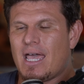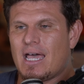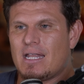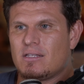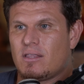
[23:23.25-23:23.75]

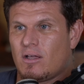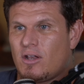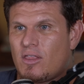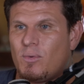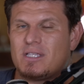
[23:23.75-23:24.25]
And
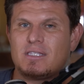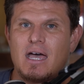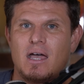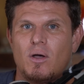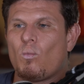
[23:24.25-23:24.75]
another reason
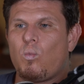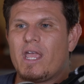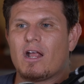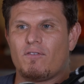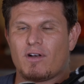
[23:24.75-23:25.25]
that
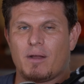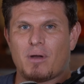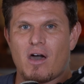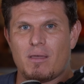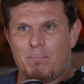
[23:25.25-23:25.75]
we are very
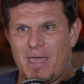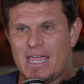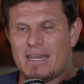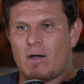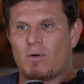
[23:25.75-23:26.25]
proud at
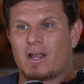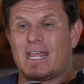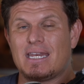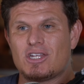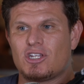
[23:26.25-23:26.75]
Paid Network and
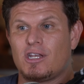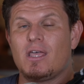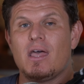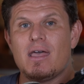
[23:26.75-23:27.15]
Ignition